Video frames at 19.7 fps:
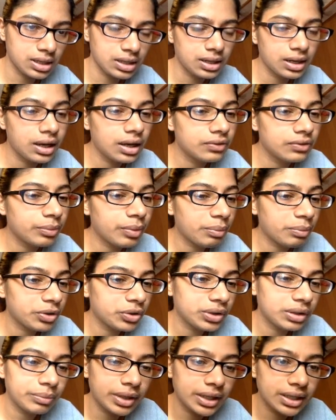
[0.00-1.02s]
And remember, you
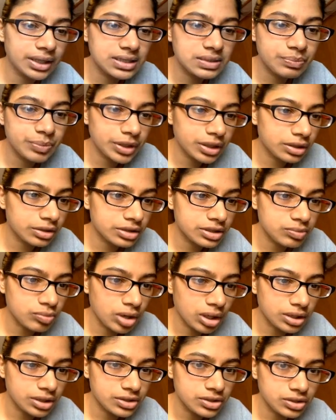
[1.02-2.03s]
can make it as big or
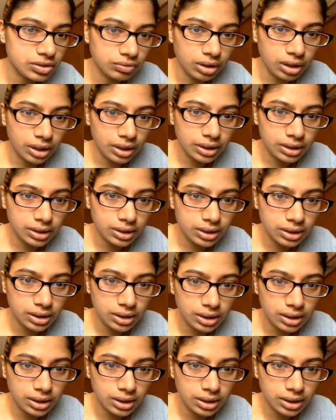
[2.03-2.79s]
smaller as you like.